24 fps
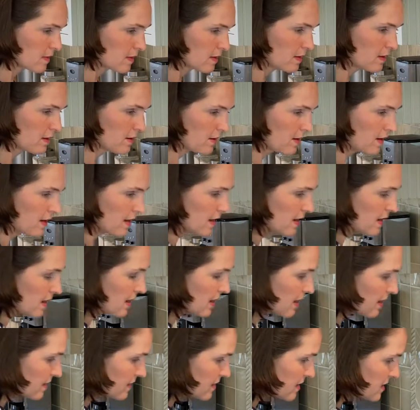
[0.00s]
All right, and
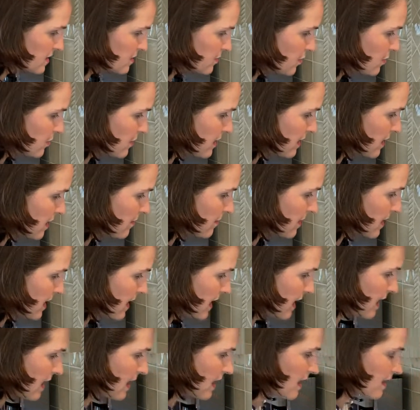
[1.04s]
at this point, I'm going to
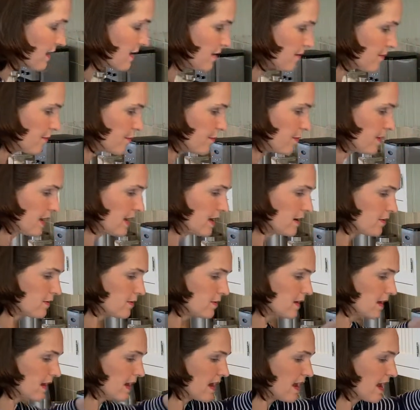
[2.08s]
add
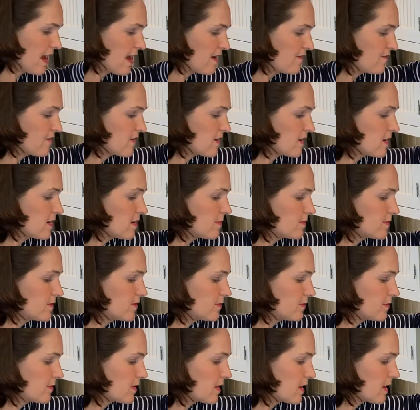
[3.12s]
about a half a cup to
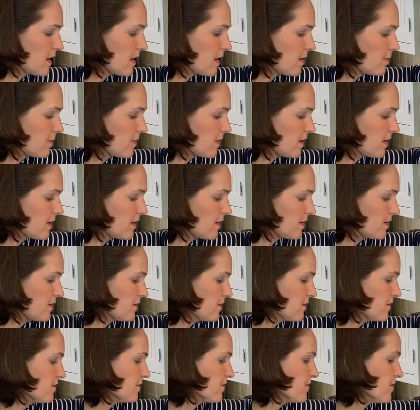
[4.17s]
a cup
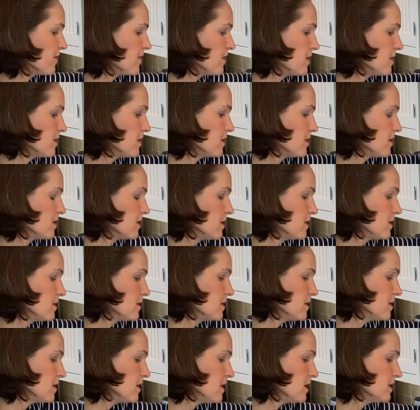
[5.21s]
of
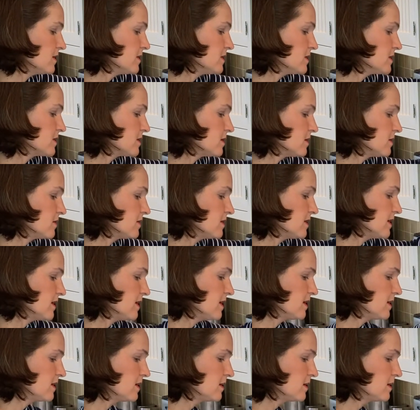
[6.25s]
unsalted